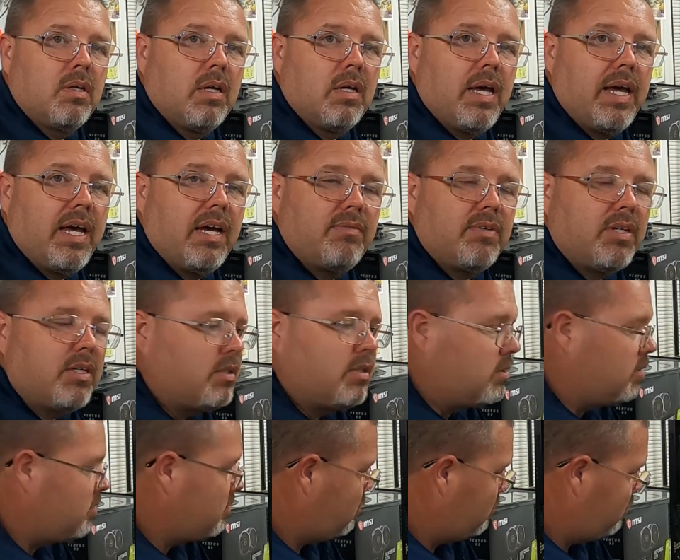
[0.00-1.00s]
have
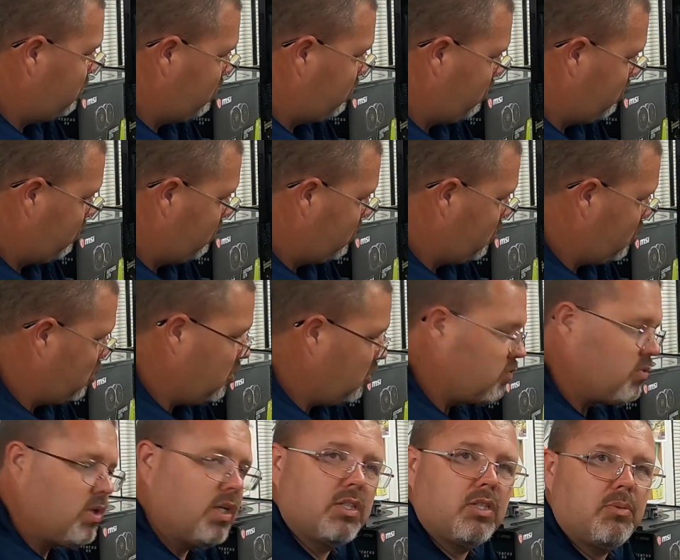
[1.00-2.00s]
a good
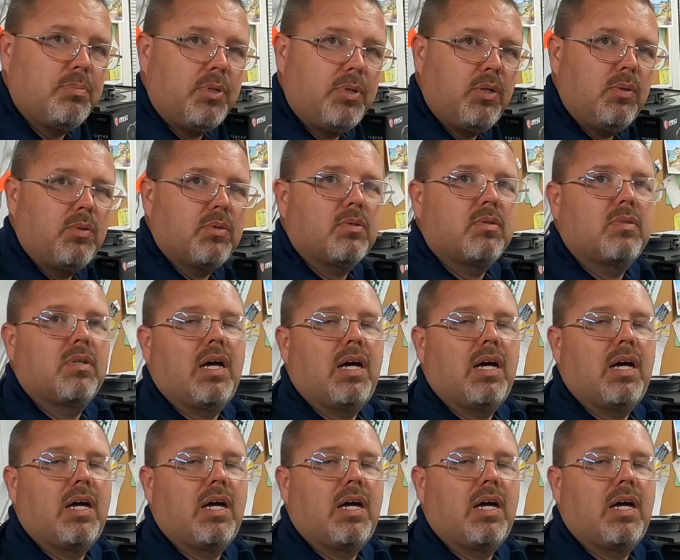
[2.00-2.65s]
running computer.